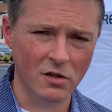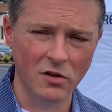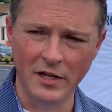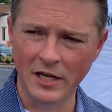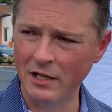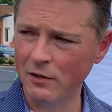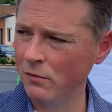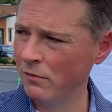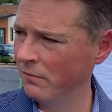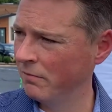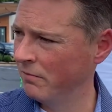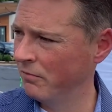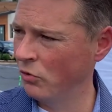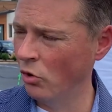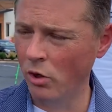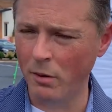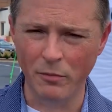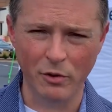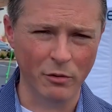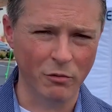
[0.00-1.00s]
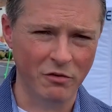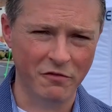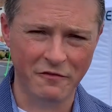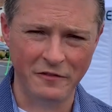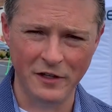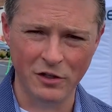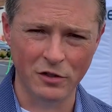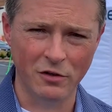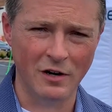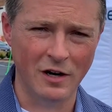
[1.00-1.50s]
clinic normally would
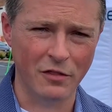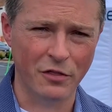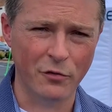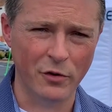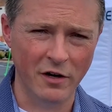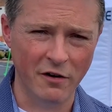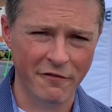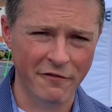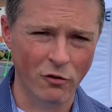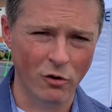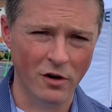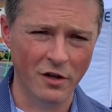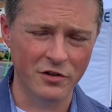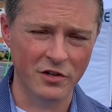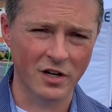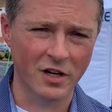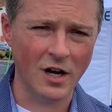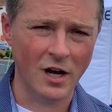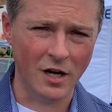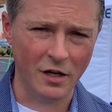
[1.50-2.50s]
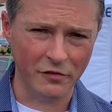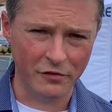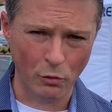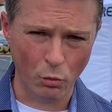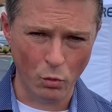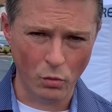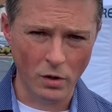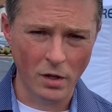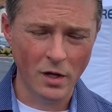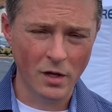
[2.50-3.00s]
field around 300 or 400 calls
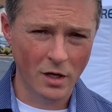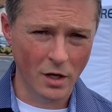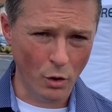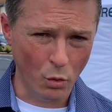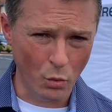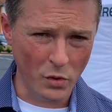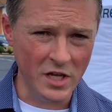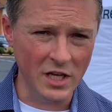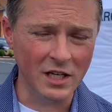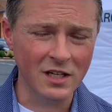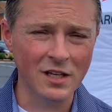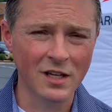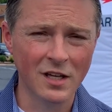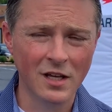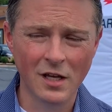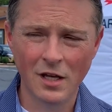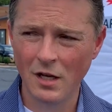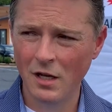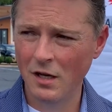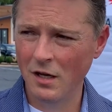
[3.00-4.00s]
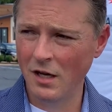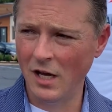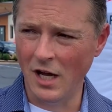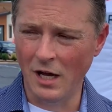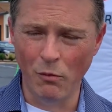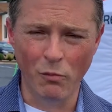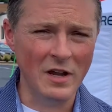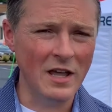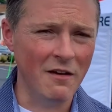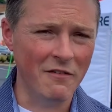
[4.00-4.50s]
a week.
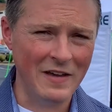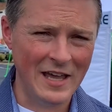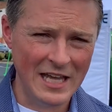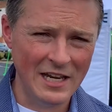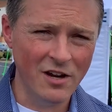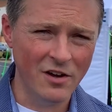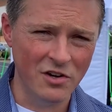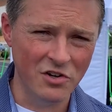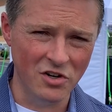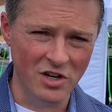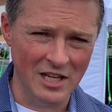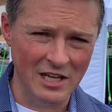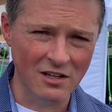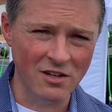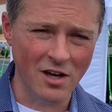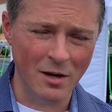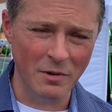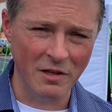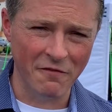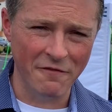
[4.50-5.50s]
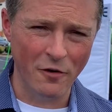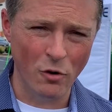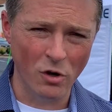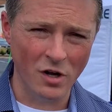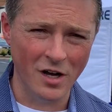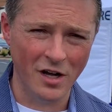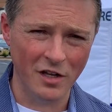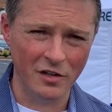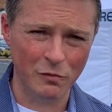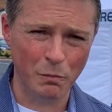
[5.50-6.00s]
We have 800 incoming phone
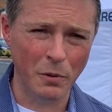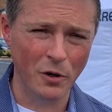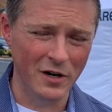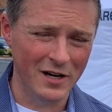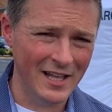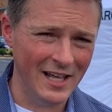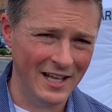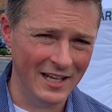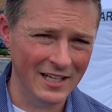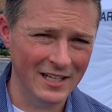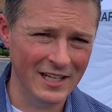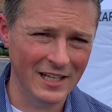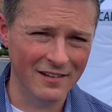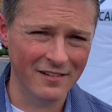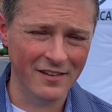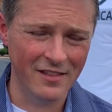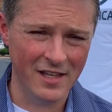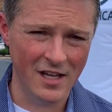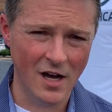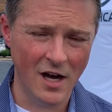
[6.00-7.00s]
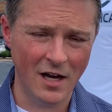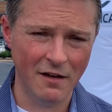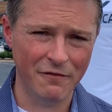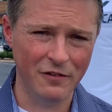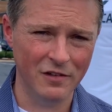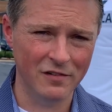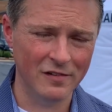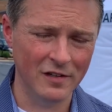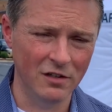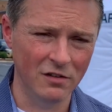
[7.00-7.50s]
calls per day into the
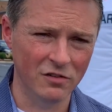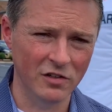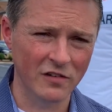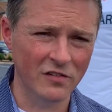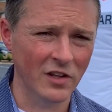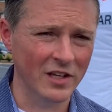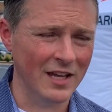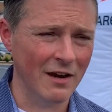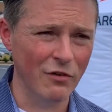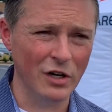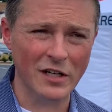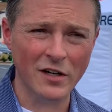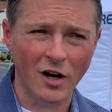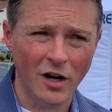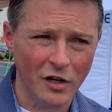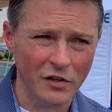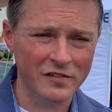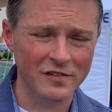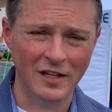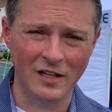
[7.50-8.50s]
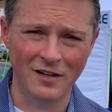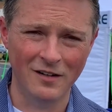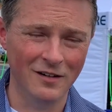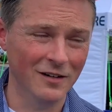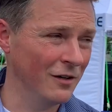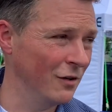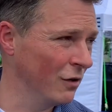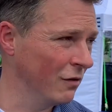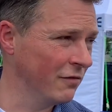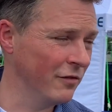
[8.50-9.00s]
office. And just like every call center,
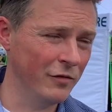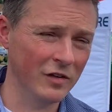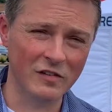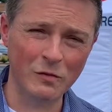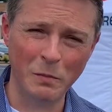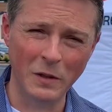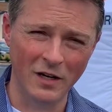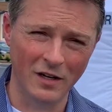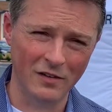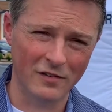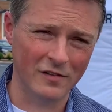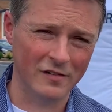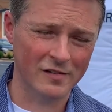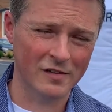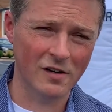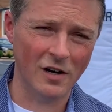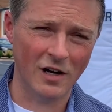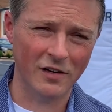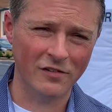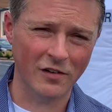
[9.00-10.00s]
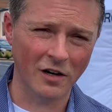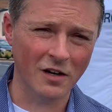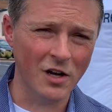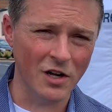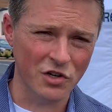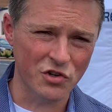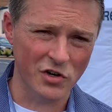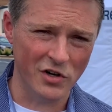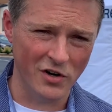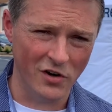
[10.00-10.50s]
I don't know if you've experienced this across our
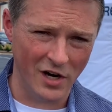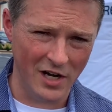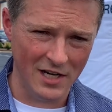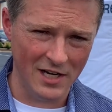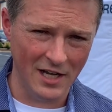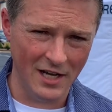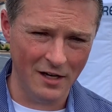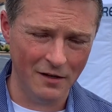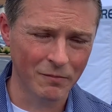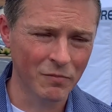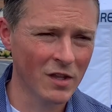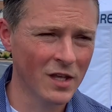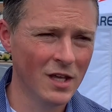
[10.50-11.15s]
country right now,